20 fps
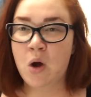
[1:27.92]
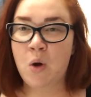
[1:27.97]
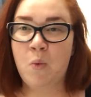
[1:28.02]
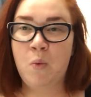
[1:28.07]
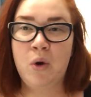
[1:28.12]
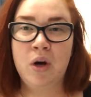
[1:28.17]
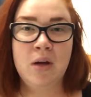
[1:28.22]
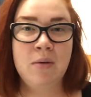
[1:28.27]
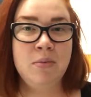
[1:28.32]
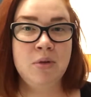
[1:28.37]

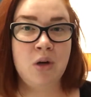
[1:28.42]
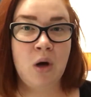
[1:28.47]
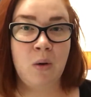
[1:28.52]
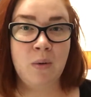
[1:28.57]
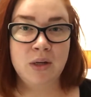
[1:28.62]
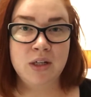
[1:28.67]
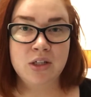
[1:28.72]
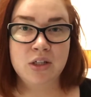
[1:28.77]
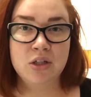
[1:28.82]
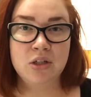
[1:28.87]
what I'm
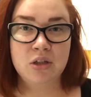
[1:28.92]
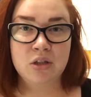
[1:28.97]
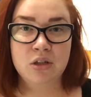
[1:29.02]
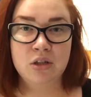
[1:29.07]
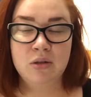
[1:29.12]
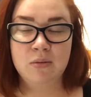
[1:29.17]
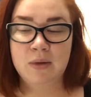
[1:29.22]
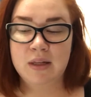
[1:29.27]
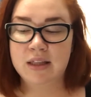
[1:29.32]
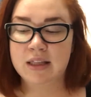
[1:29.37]
going to
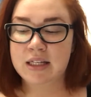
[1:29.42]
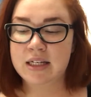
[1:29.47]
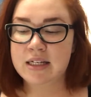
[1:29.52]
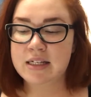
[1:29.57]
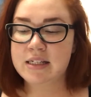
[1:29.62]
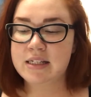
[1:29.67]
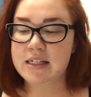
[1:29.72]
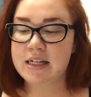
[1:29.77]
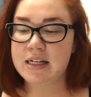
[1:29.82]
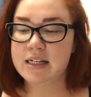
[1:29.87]
do with
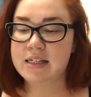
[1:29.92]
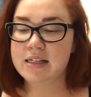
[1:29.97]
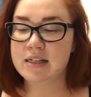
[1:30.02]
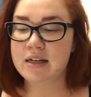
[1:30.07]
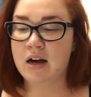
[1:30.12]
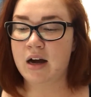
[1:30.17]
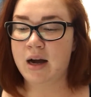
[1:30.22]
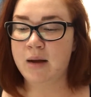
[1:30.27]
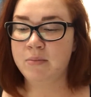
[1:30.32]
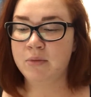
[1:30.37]
this is
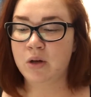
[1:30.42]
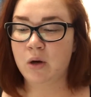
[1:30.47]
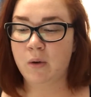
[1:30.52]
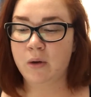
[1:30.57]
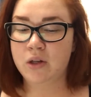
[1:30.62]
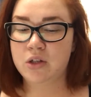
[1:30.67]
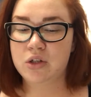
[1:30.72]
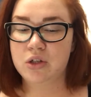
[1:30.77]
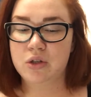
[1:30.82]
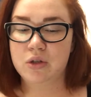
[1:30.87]
I'm
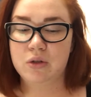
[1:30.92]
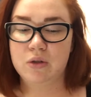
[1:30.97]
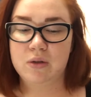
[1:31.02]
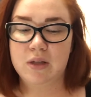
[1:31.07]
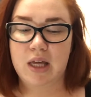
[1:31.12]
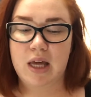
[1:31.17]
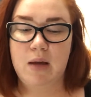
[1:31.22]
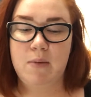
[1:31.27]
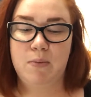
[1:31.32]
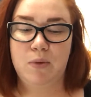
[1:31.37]
going to
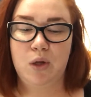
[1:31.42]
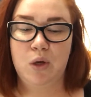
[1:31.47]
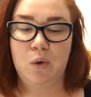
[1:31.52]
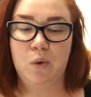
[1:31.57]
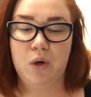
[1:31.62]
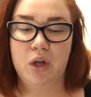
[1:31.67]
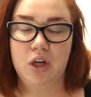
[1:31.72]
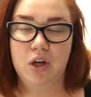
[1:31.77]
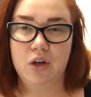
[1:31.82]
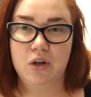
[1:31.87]
keep the
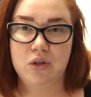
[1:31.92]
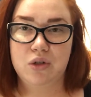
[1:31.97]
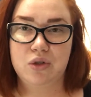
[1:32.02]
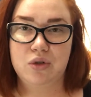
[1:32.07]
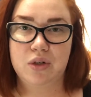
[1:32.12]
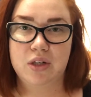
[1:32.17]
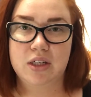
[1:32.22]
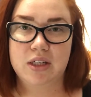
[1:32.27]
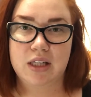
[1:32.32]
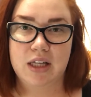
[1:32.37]
audio
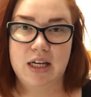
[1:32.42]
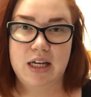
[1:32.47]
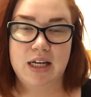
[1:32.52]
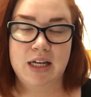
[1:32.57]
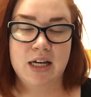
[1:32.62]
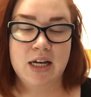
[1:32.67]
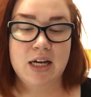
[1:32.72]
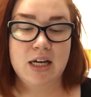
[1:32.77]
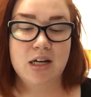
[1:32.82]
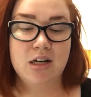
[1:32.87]

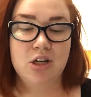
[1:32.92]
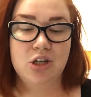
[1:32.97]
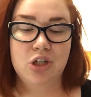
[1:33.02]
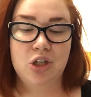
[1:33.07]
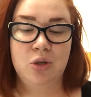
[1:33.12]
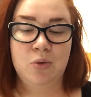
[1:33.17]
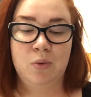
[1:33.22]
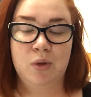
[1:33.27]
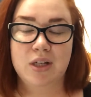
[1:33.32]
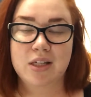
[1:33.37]
strictly
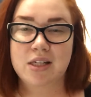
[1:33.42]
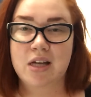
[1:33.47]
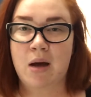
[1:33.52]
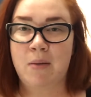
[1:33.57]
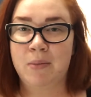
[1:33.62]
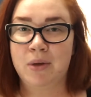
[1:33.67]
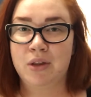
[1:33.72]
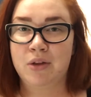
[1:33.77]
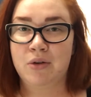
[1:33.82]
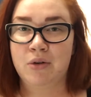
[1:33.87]
to what is
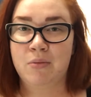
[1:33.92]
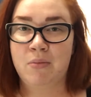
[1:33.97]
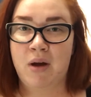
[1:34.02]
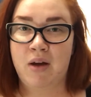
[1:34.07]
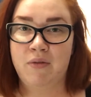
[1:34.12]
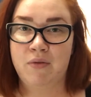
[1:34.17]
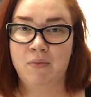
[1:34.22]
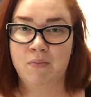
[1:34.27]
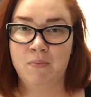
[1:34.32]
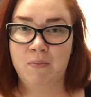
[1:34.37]
coming through
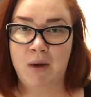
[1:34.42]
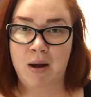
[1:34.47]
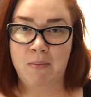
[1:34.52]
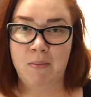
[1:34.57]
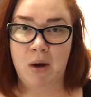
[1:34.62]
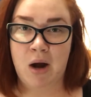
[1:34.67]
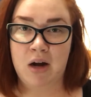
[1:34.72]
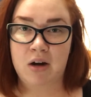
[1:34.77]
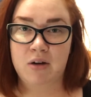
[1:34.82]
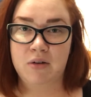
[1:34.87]
my, my
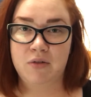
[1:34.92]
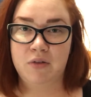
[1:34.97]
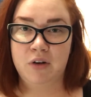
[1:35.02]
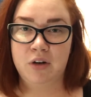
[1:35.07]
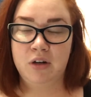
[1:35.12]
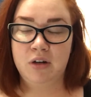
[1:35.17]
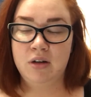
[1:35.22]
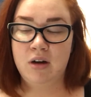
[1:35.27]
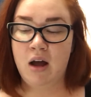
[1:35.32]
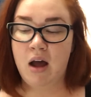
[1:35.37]

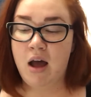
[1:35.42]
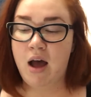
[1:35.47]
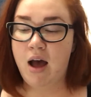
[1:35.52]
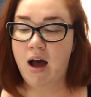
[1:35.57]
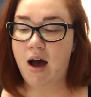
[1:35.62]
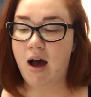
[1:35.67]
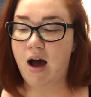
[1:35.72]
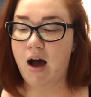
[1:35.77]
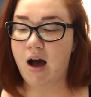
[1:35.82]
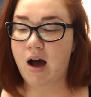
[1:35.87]
microphone.
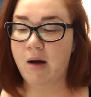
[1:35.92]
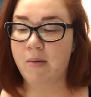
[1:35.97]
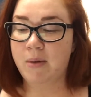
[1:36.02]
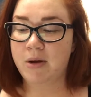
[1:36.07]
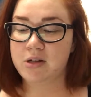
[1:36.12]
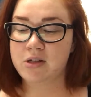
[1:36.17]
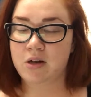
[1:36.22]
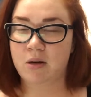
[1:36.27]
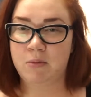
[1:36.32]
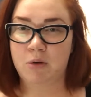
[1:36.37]
Um,
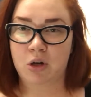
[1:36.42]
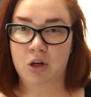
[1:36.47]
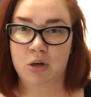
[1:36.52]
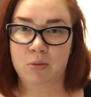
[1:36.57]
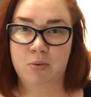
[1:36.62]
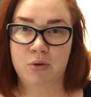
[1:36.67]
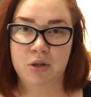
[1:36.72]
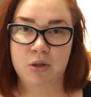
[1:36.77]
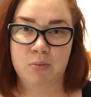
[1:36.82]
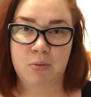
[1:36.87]
so I'm not going
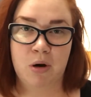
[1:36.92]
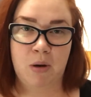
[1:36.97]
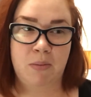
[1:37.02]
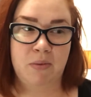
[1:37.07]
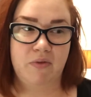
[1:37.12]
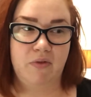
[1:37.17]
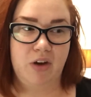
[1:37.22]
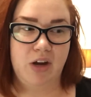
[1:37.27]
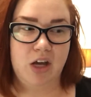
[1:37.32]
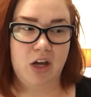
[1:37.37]
to put the proper
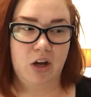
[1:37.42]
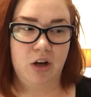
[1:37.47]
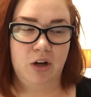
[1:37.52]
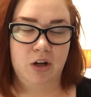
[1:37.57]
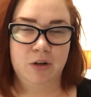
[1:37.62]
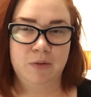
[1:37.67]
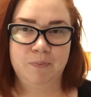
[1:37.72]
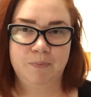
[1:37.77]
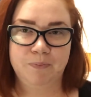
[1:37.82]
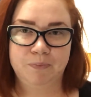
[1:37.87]

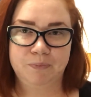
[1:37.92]
video